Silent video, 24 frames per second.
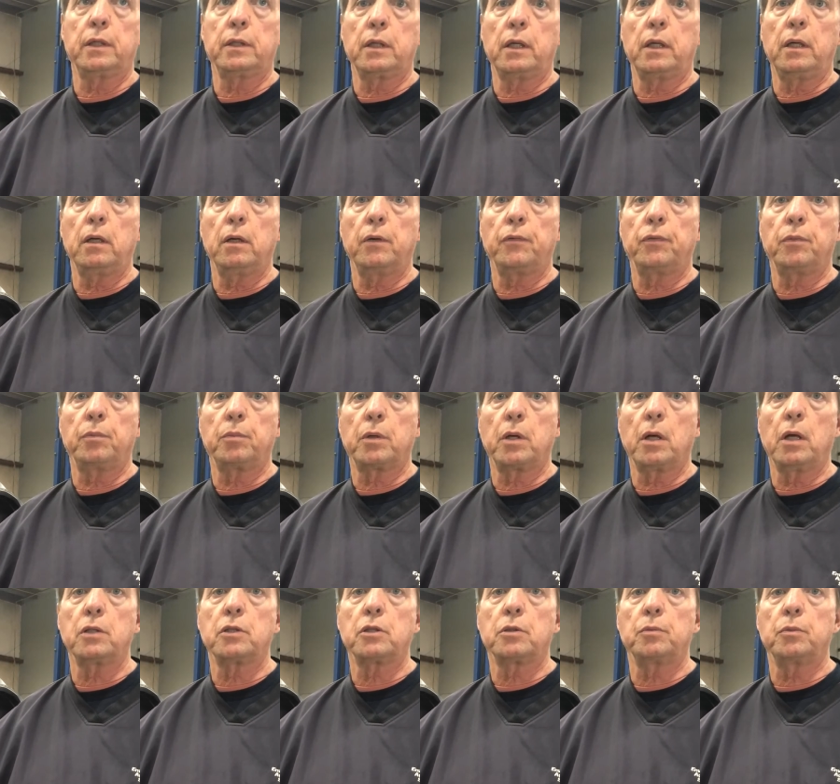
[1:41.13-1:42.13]
hear from
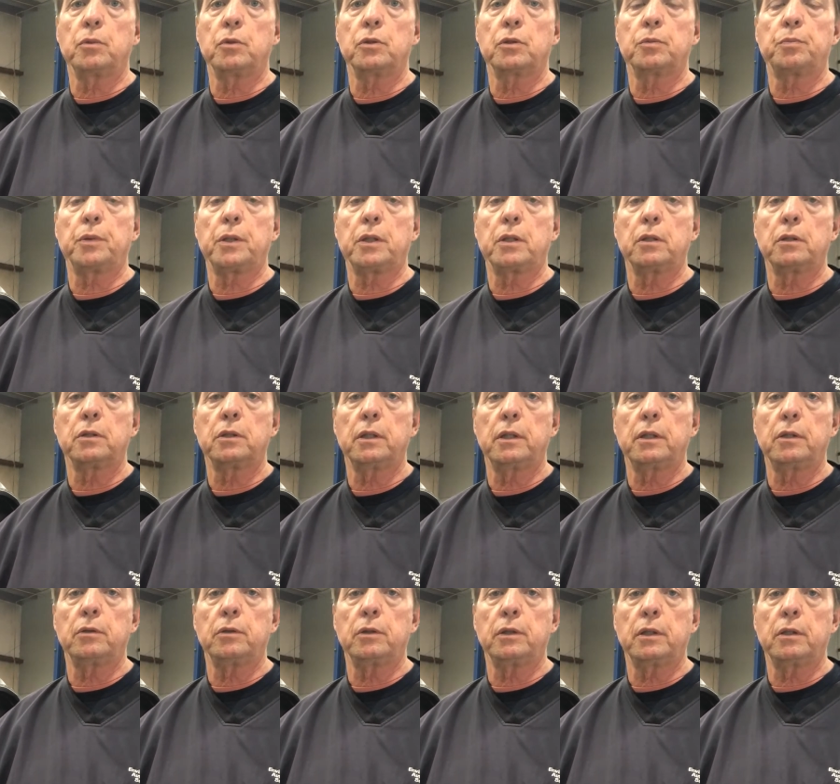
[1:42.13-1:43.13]
customers, because
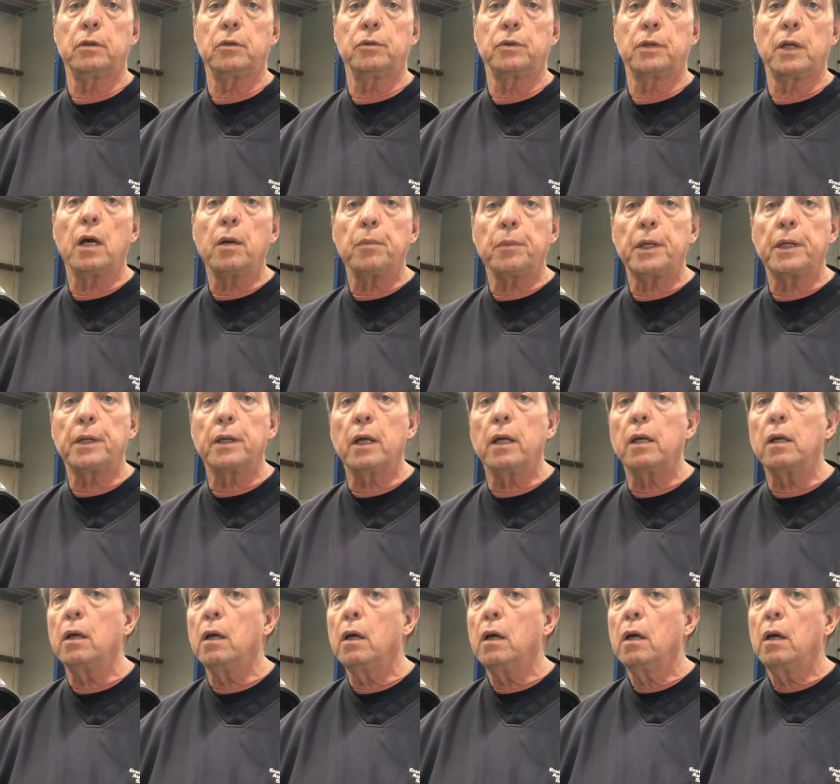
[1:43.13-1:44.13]
they'll tell me
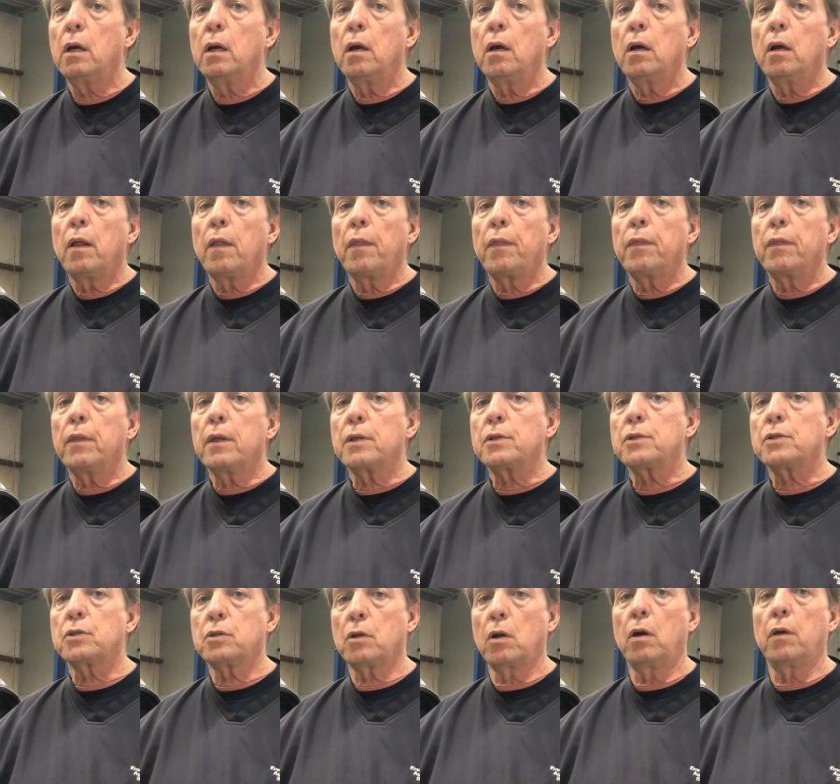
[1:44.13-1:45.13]
that this
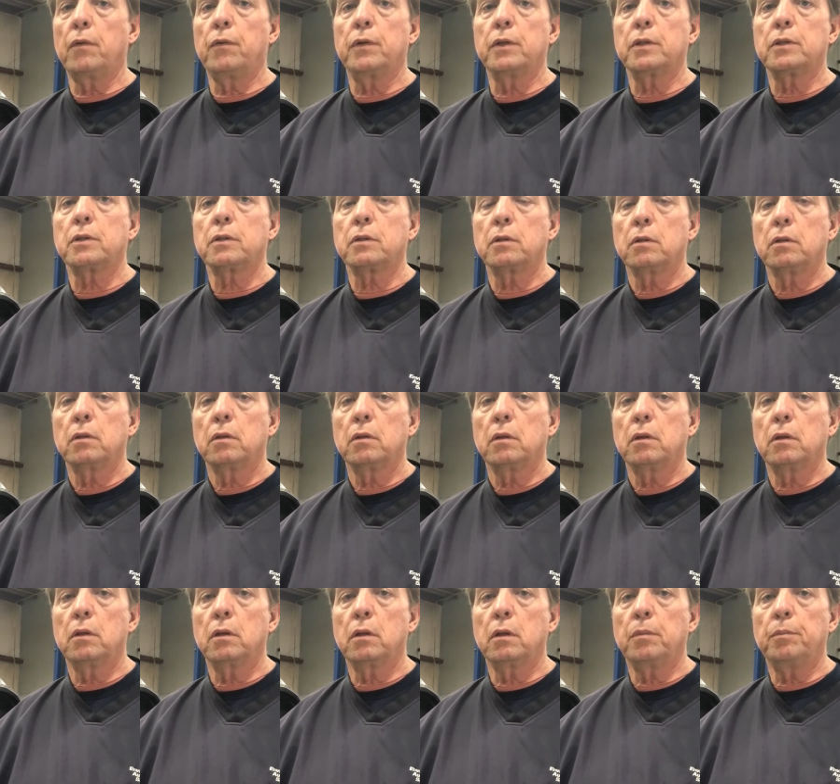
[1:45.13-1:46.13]
service,
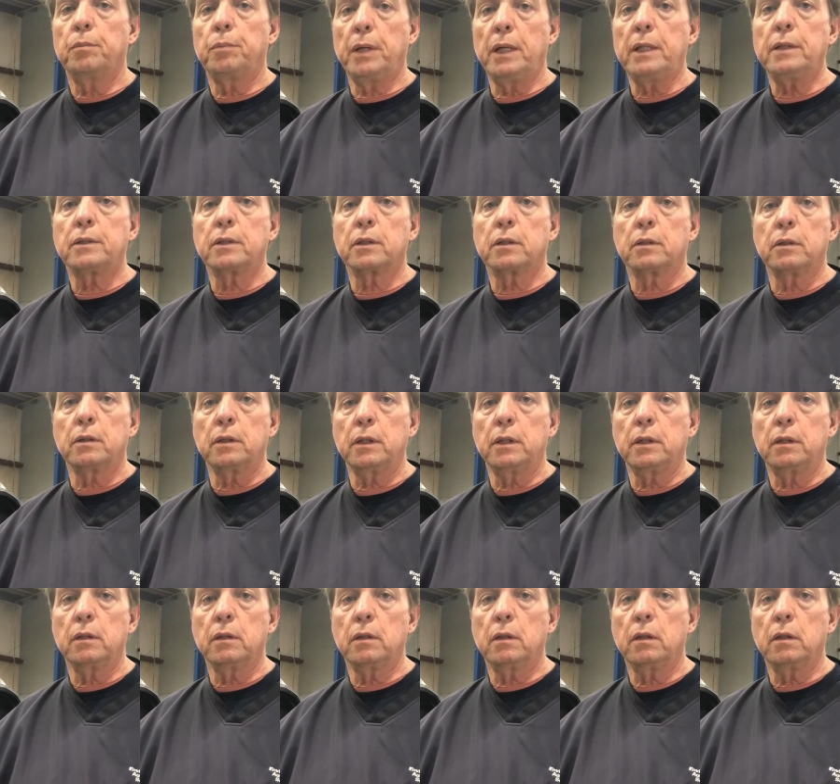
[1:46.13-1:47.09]
basically,